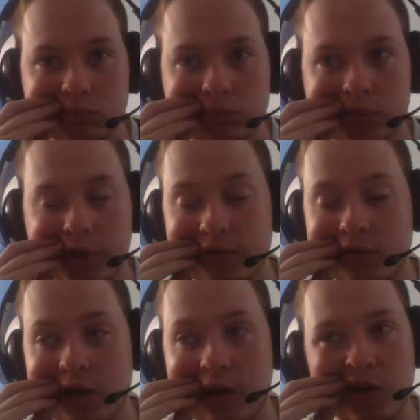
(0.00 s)

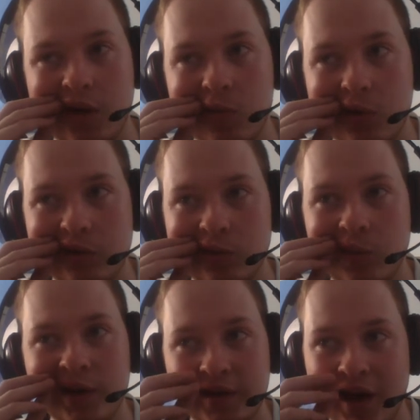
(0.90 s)
Personally, I wanted the
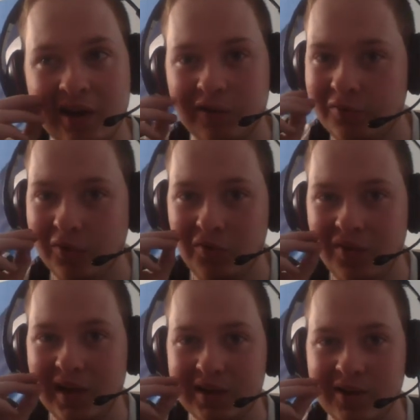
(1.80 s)
win, and I had a funny
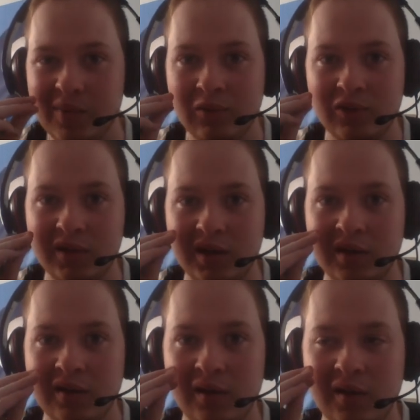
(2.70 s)
feeling about
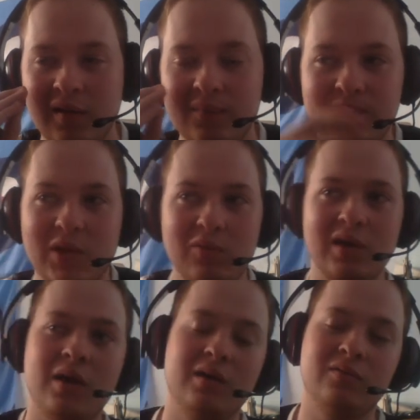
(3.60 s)
today.
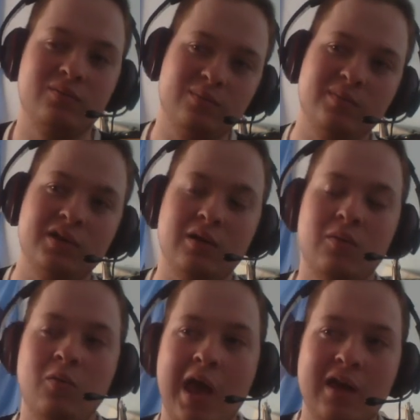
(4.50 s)
I had
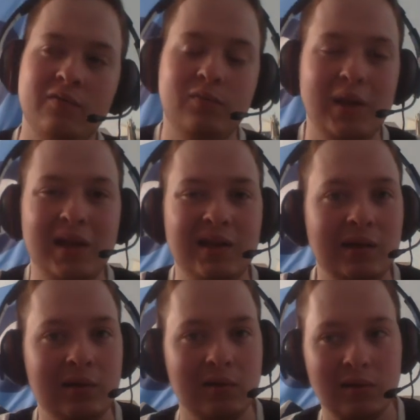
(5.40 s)
a weird
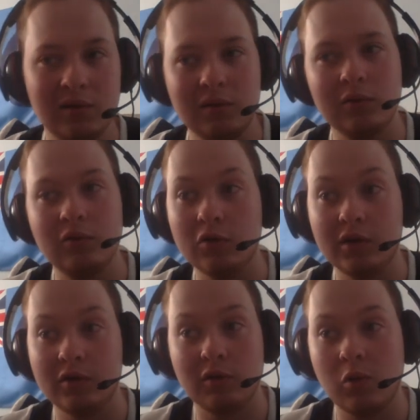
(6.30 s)
feeling. So
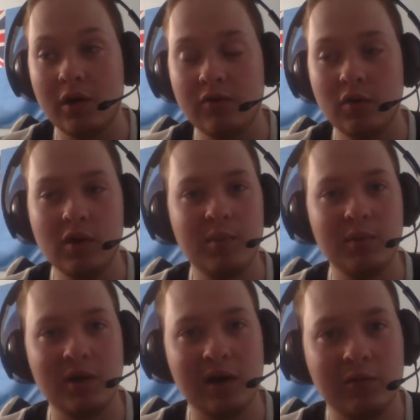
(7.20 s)
did quite a few other
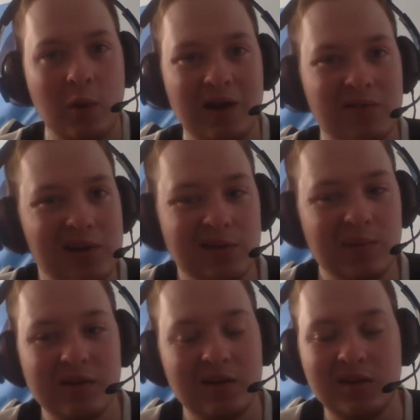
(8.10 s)
people. Had weird feelings
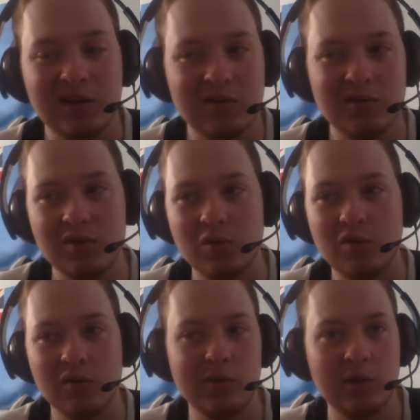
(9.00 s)
about the day. So I
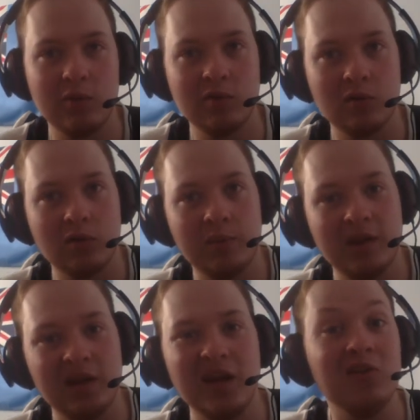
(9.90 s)
thought something was going to
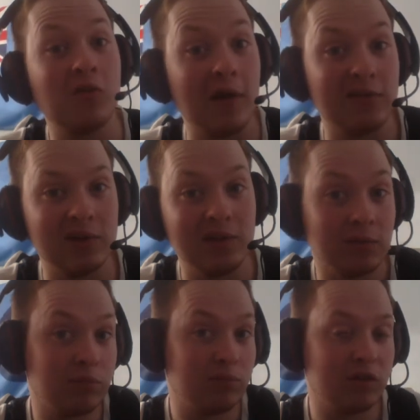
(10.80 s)
be interesting,
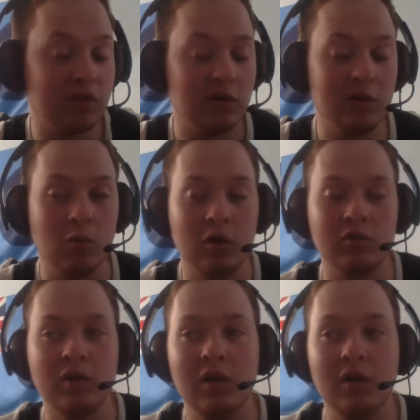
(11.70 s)
and it certainly was.